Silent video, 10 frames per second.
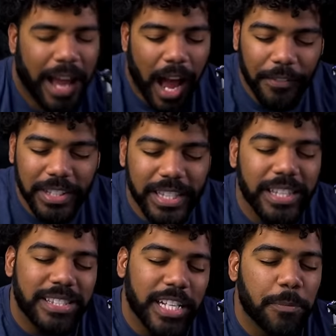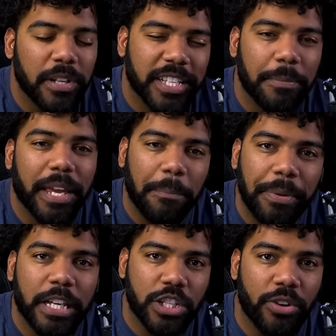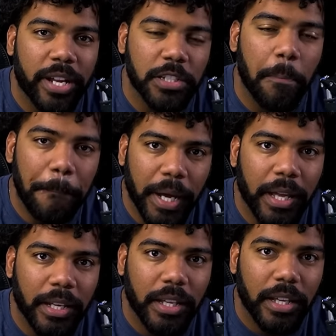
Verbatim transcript: Now, obviously, this next part's gonna be a big stretch, but